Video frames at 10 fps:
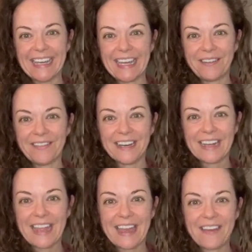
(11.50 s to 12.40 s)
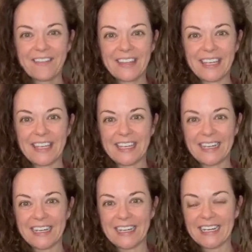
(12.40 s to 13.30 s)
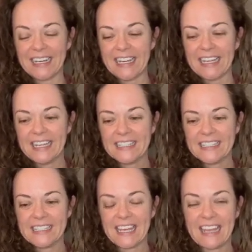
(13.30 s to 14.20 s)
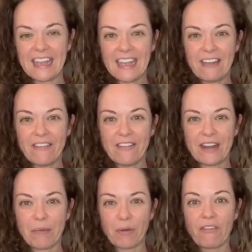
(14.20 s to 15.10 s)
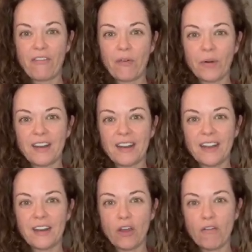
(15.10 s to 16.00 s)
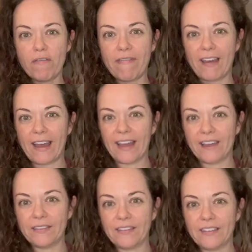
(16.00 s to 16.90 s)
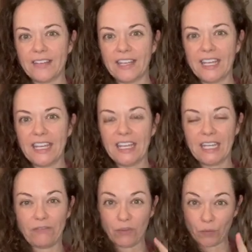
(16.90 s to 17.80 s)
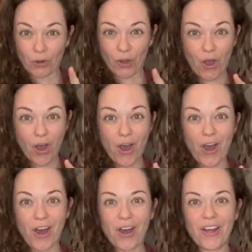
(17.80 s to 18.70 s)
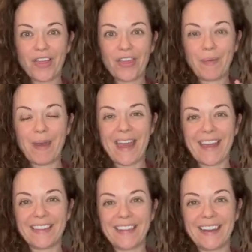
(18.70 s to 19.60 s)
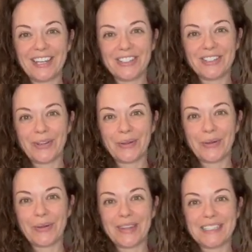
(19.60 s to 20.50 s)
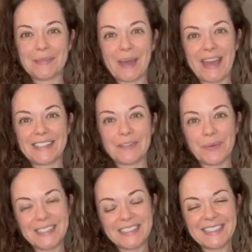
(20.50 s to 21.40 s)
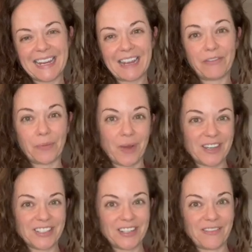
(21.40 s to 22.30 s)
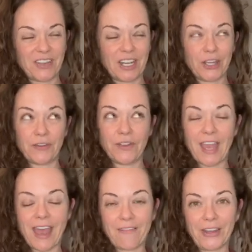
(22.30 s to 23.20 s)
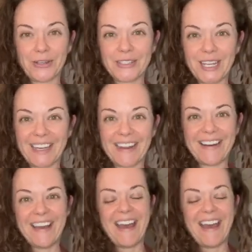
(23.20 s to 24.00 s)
And what I have here is the number 4905. If you recall, the bag that I showed this past Wednesday, if you watched that video, if you haven't, go check it out.